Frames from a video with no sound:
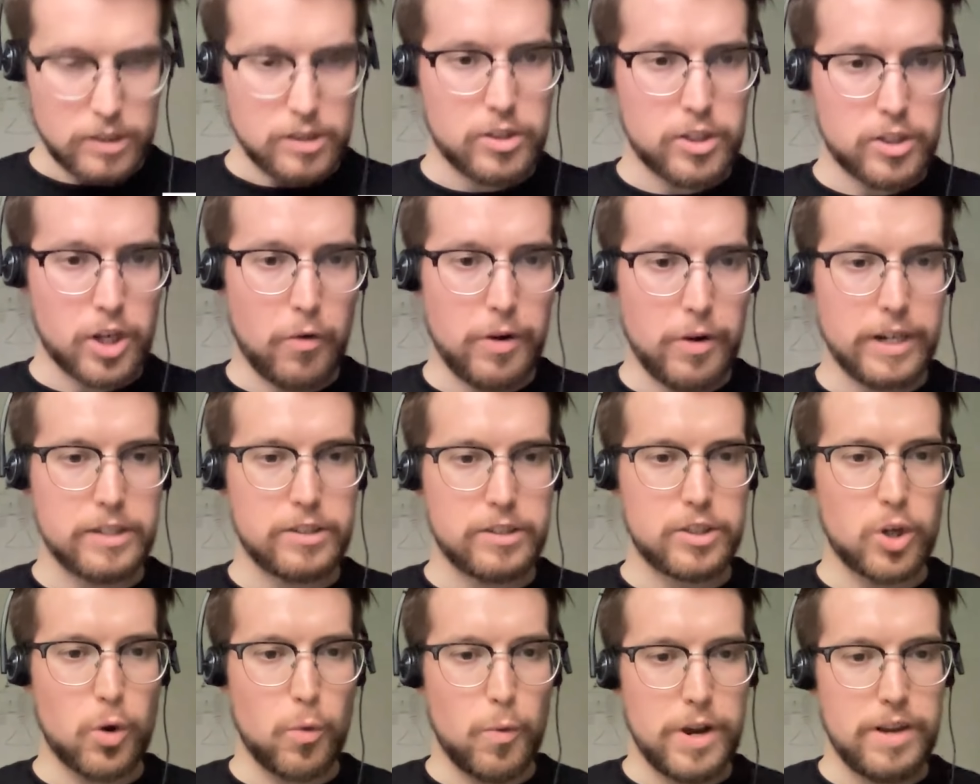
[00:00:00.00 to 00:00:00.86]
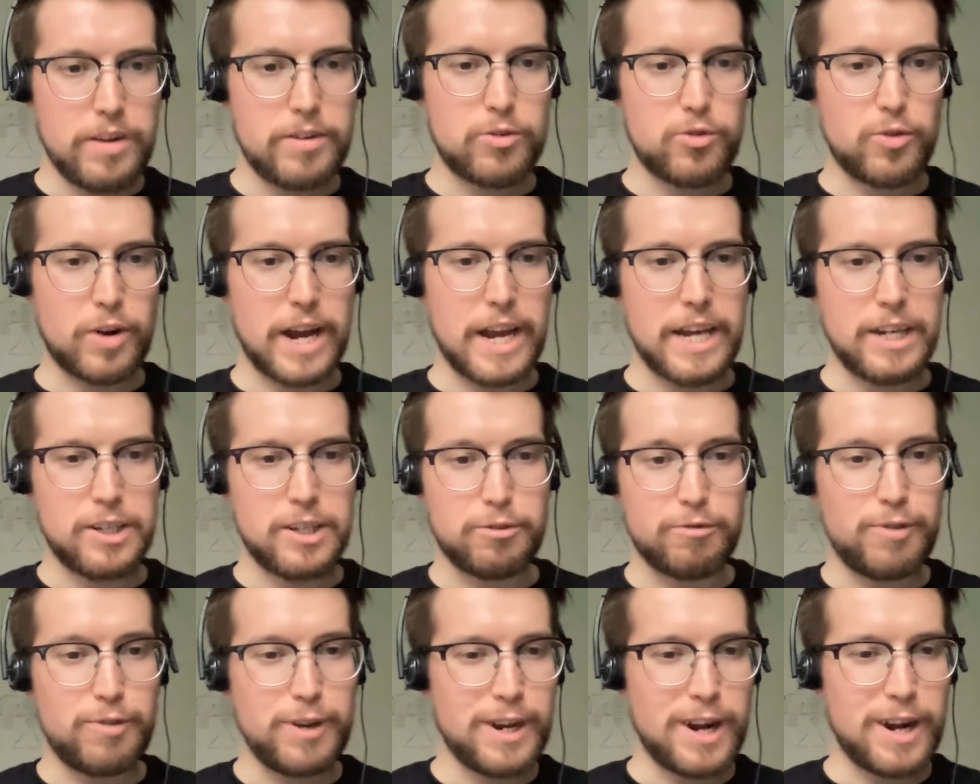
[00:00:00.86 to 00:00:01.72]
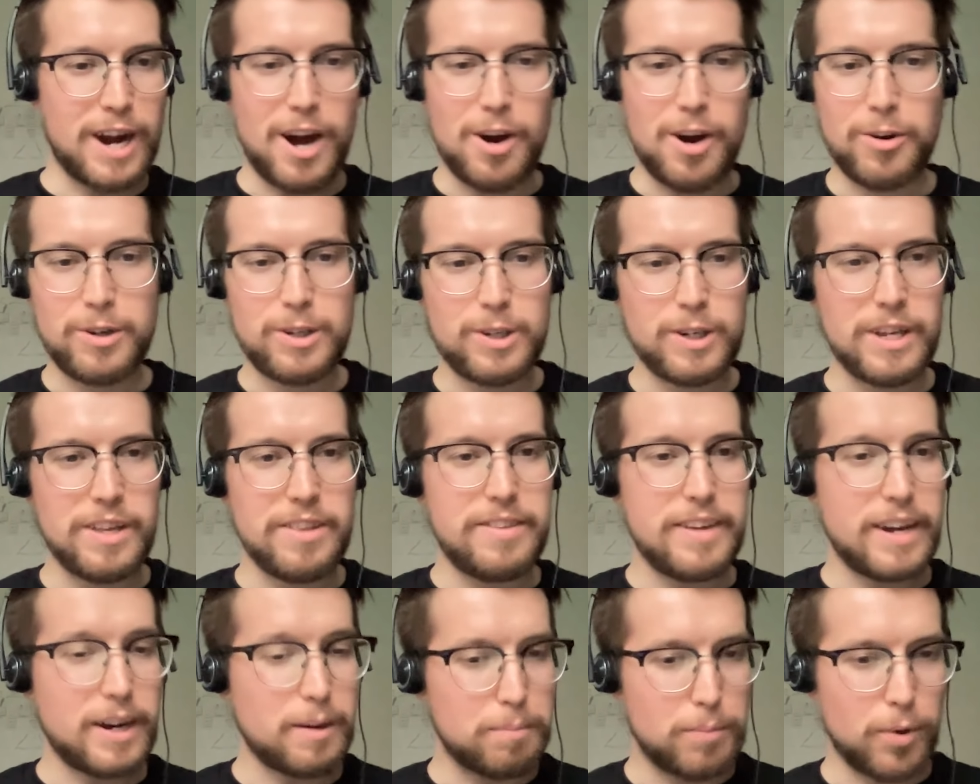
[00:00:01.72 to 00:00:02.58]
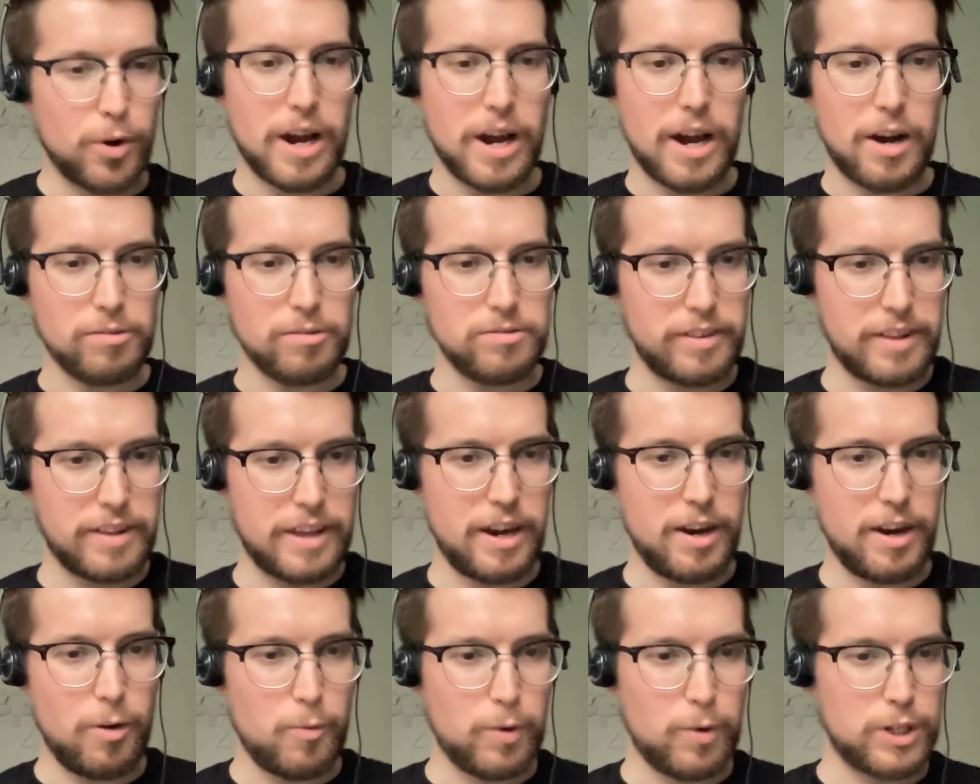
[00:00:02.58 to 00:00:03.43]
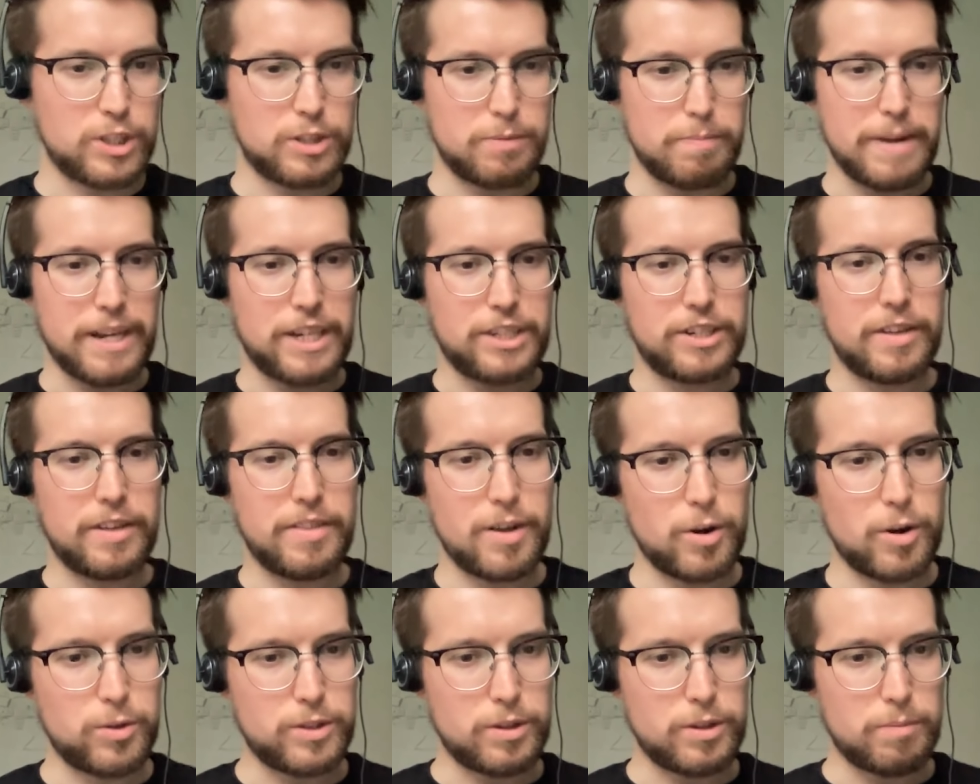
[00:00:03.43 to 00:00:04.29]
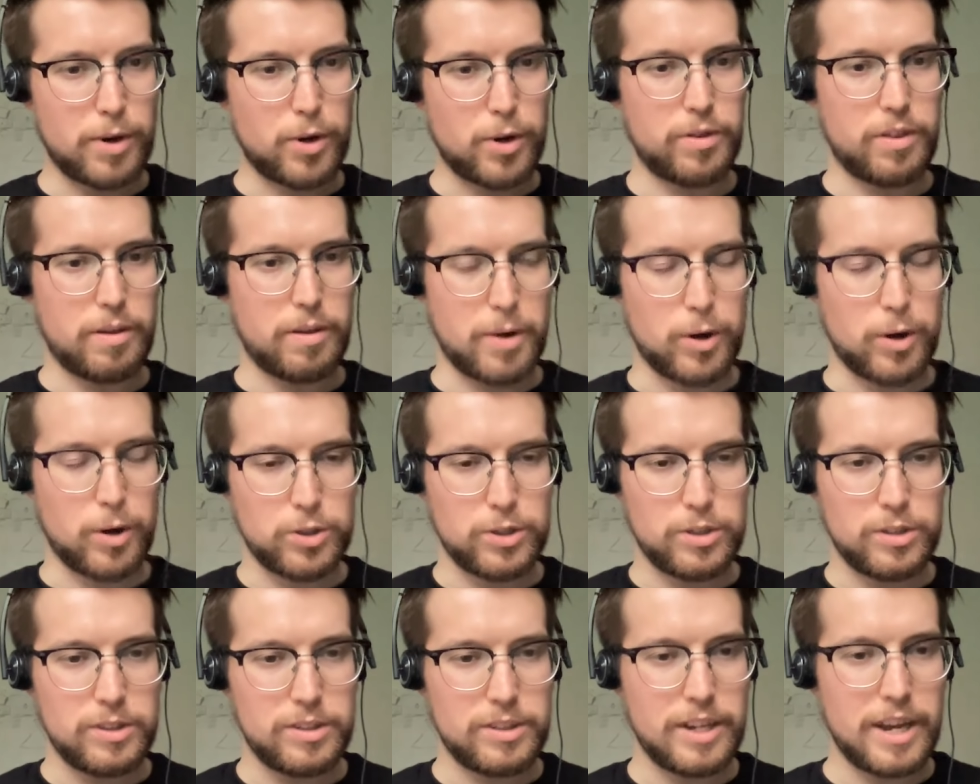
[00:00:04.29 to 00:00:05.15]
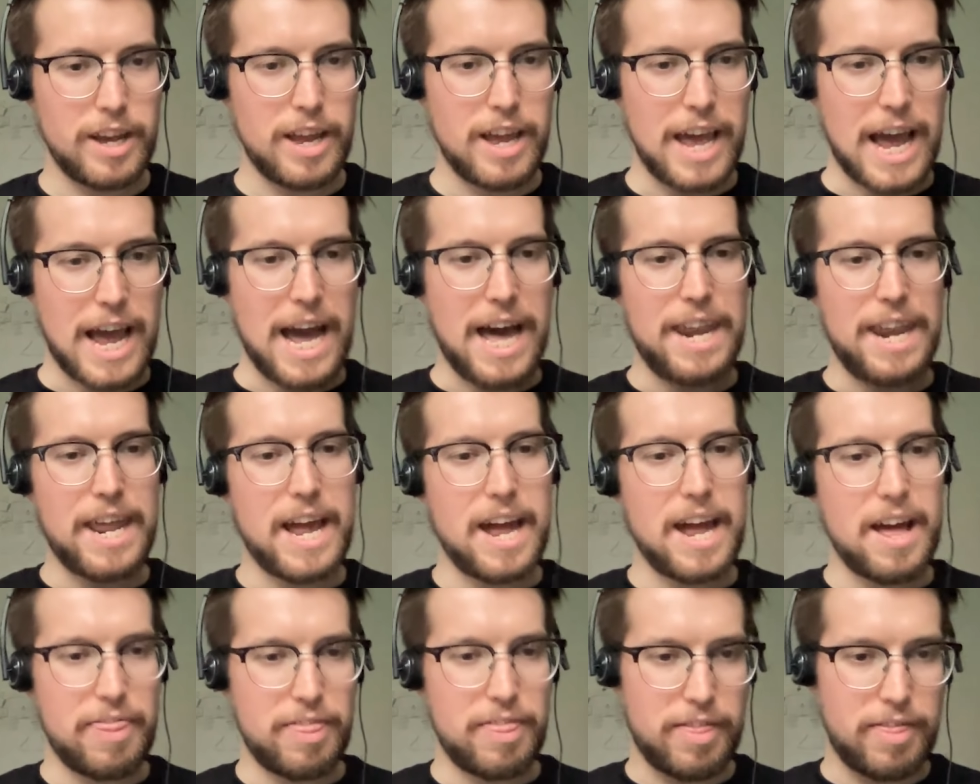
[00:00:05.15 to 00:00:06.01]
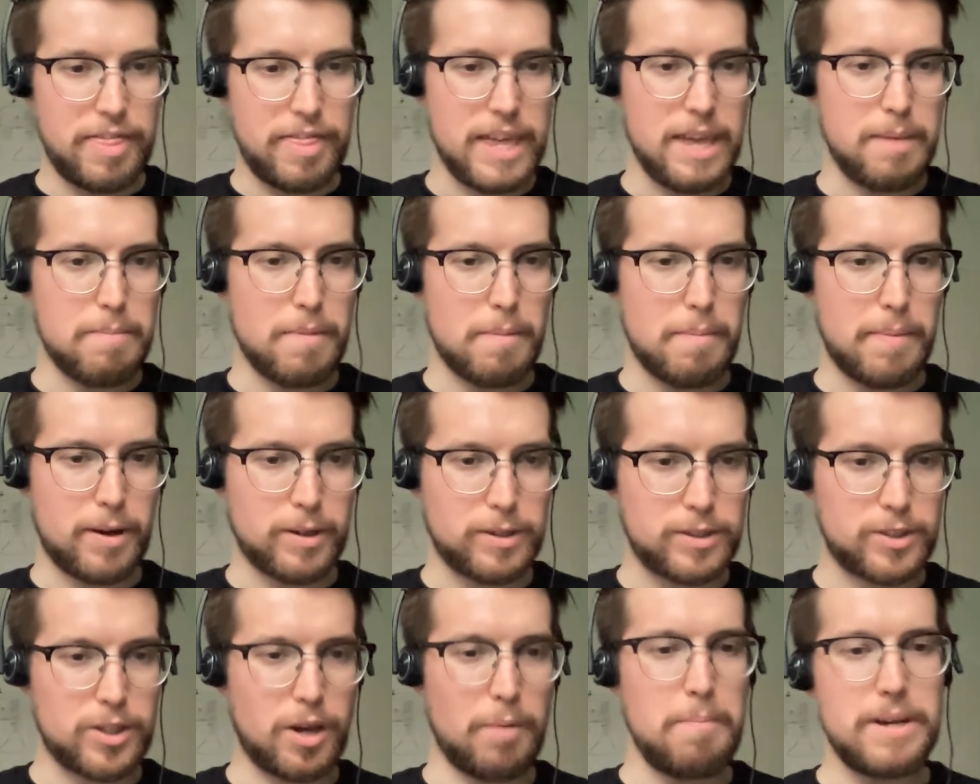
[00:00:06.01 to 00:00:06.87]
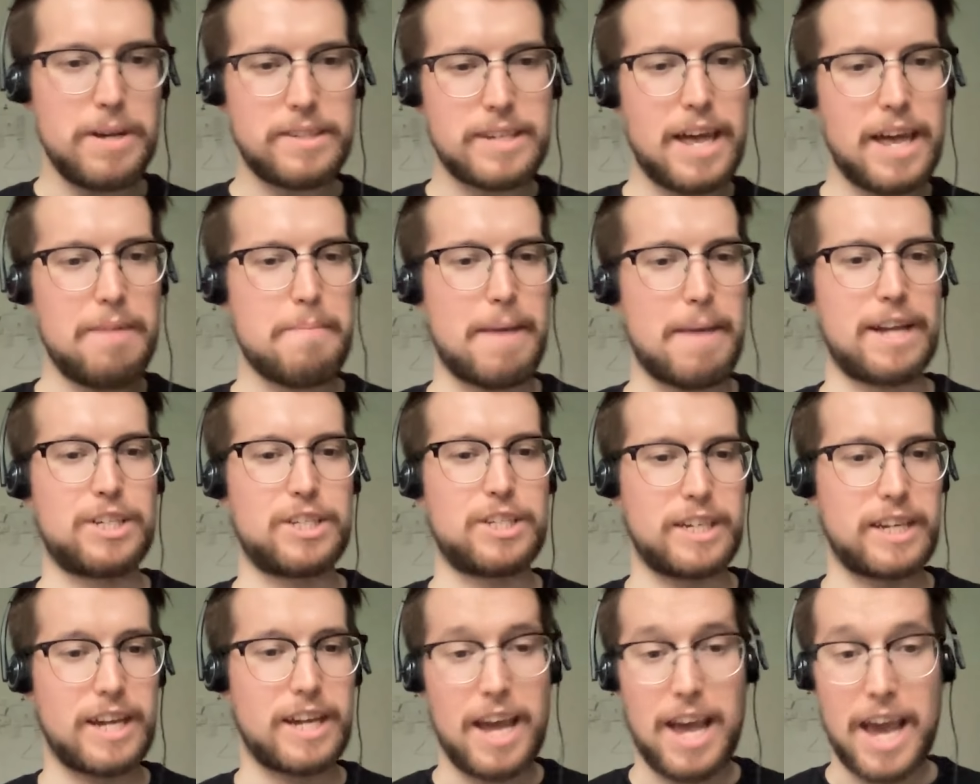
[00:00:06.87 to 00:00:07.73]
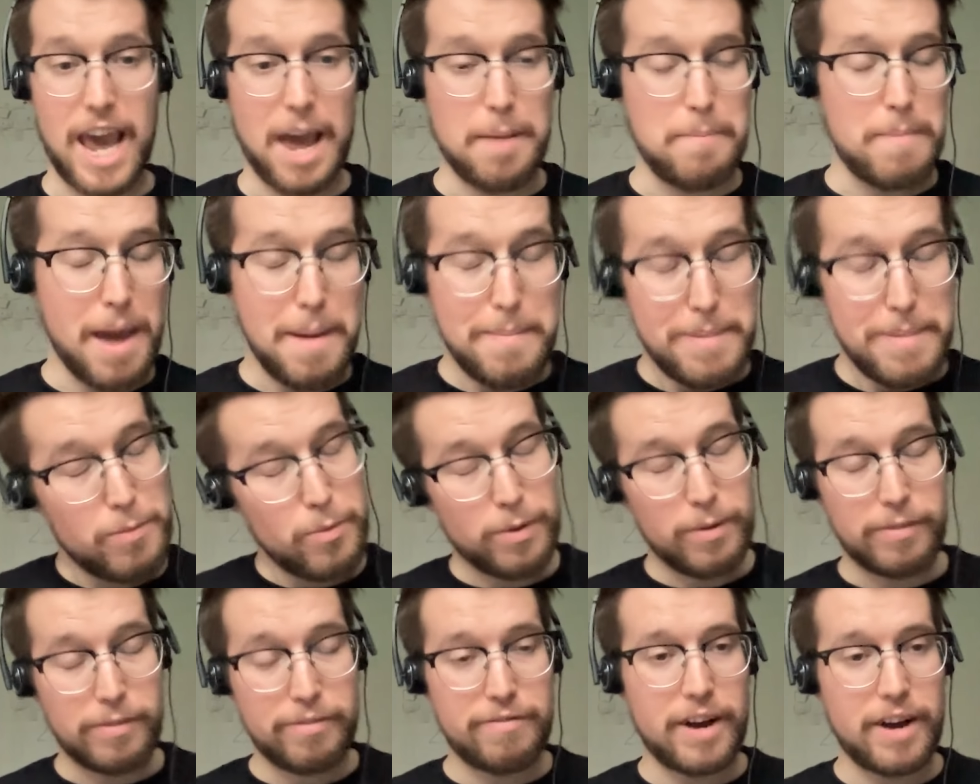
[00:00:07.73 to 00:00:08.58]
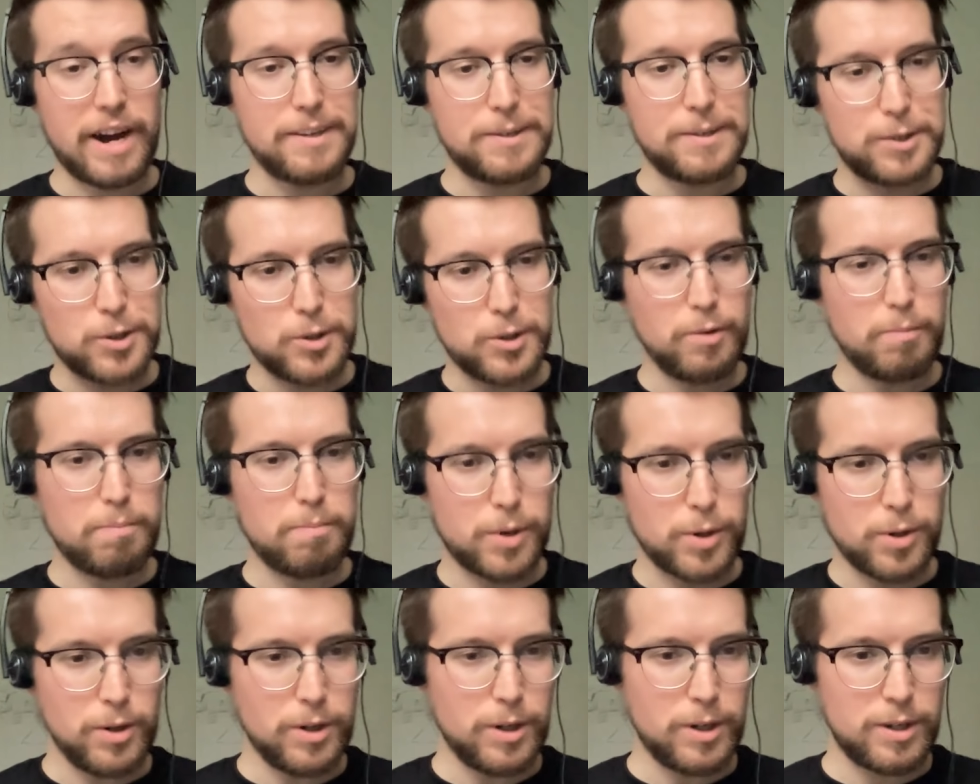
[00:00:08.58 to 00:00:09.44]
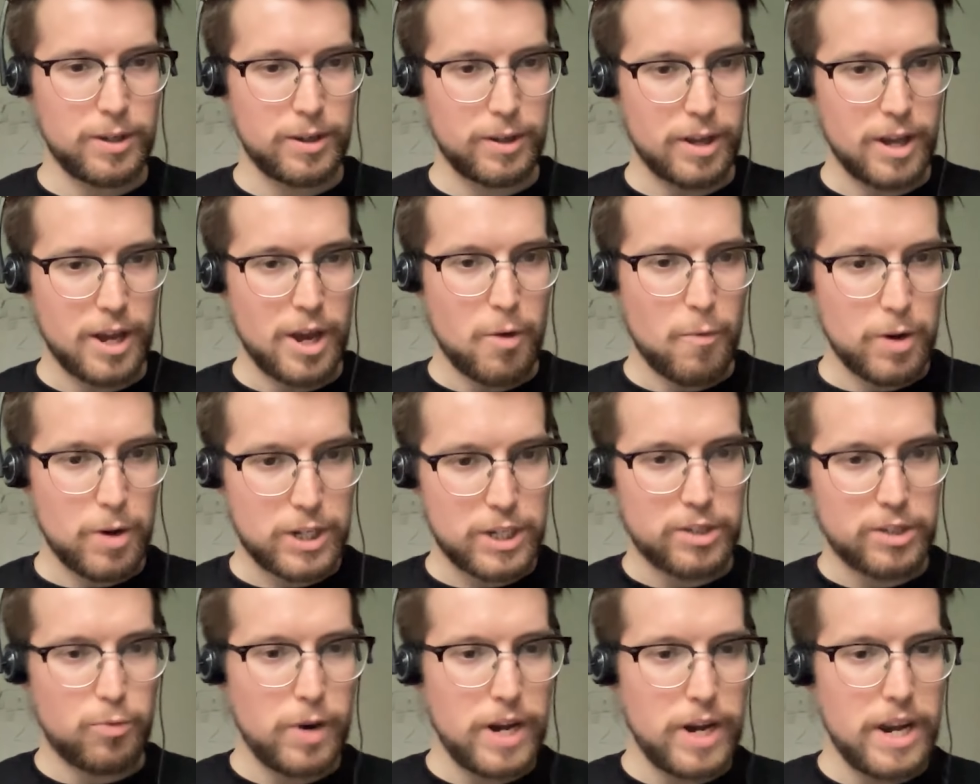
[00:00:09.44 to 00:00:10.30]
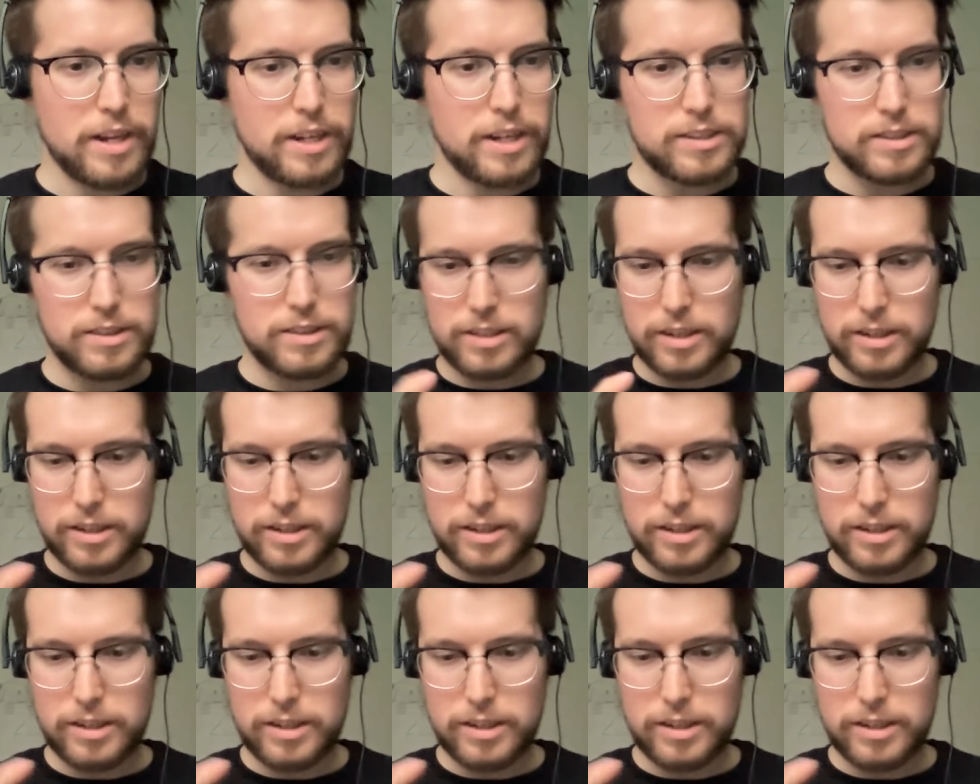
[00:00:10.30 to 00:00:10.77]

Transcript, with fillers: stories. So we're trying to figure out is there a book out there which matching those both emotions and has a theme about zombies and magic. And maybe we'll find your book, which is really a